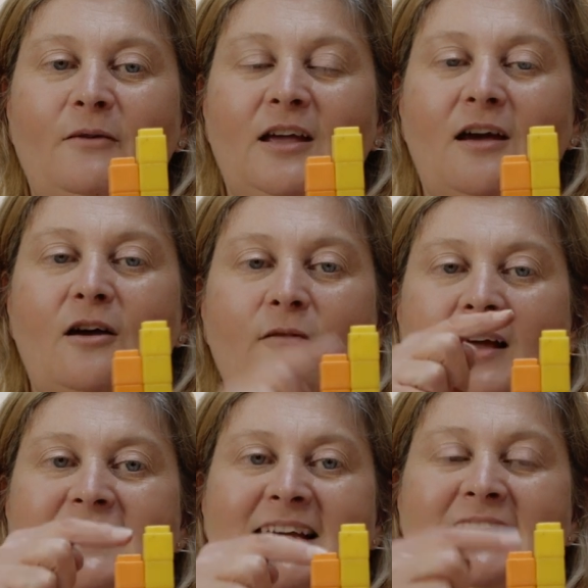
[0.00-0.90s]
we go.
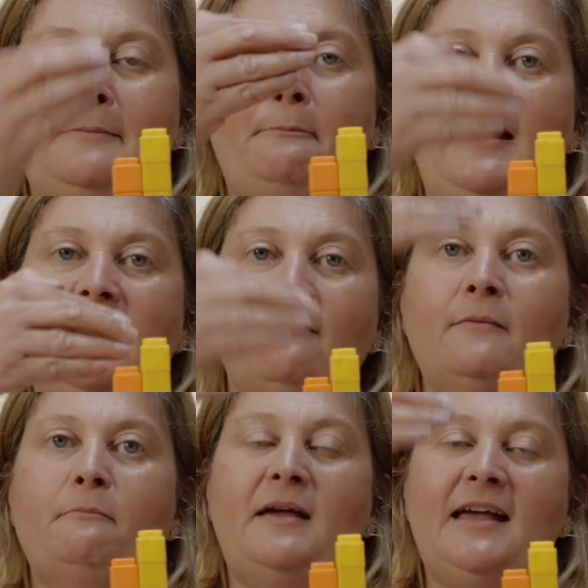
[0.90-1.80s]
It's getting bigger
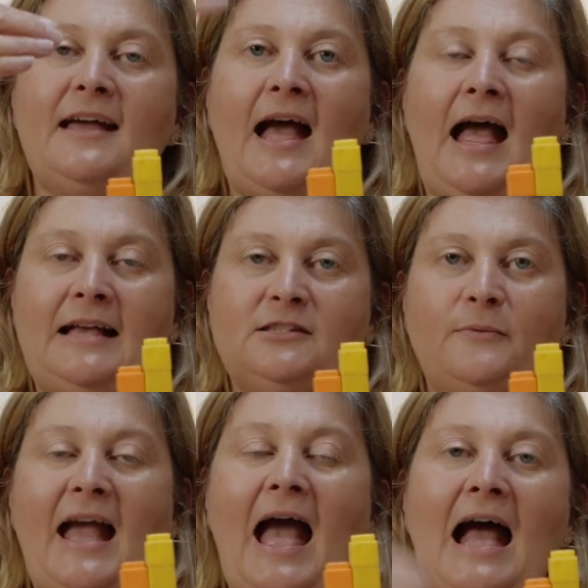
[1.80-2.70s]
and bigger. As
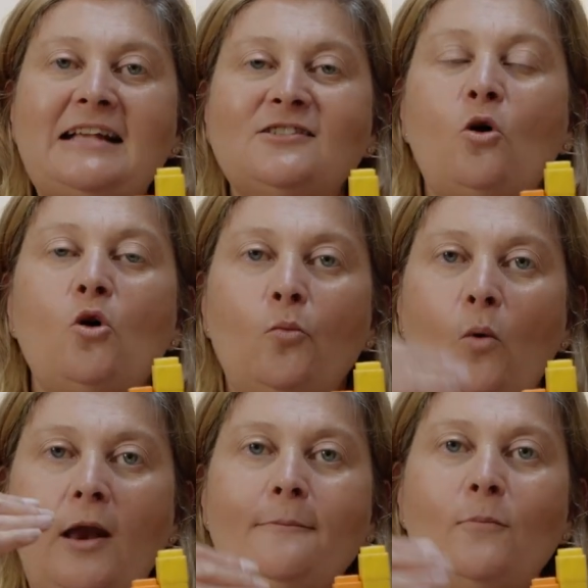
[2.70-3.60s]
we add on
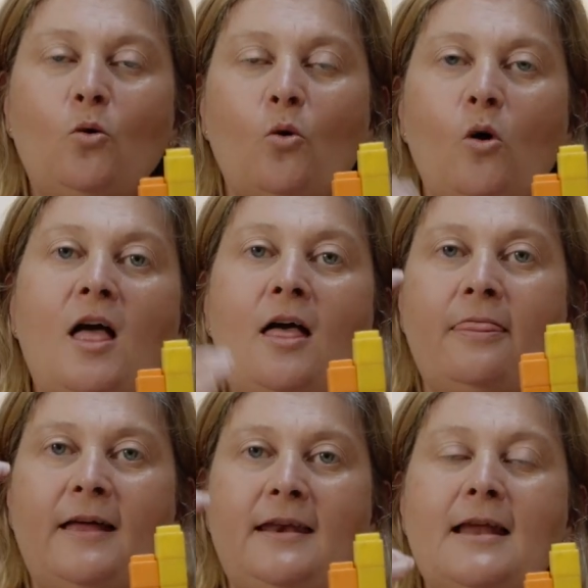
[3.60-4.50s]
1 more,
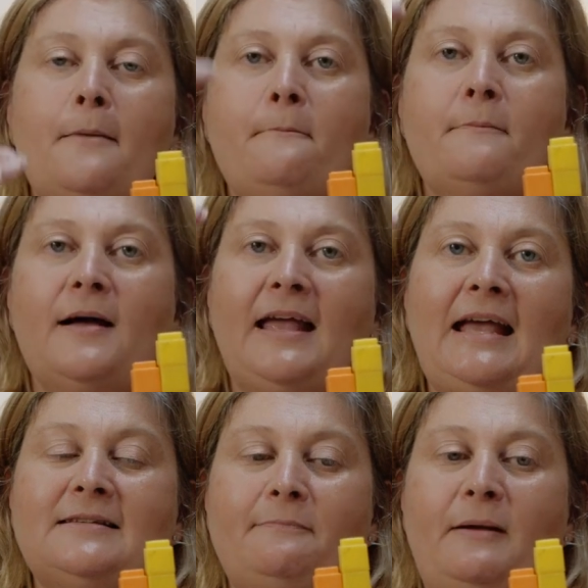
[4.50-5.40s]
the number
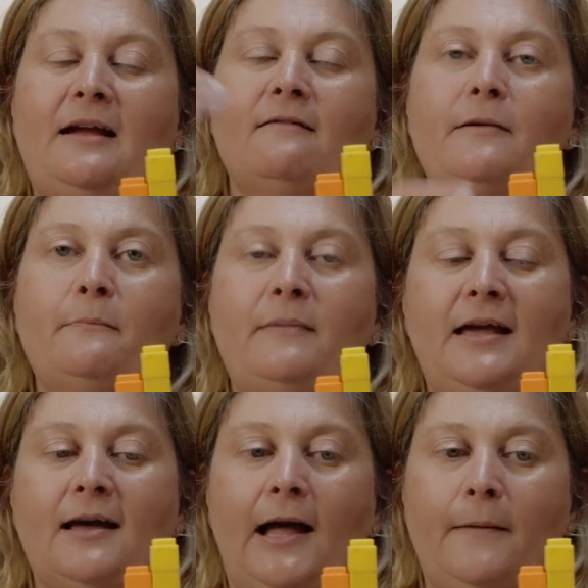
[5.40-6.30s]
gets bigger and
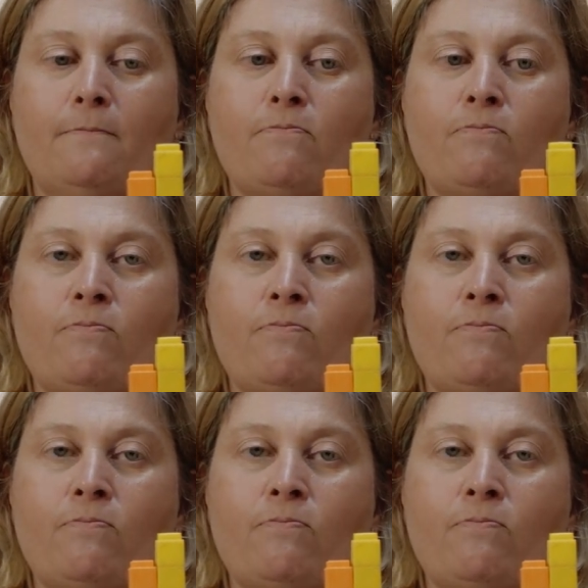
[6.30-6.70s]
bigger.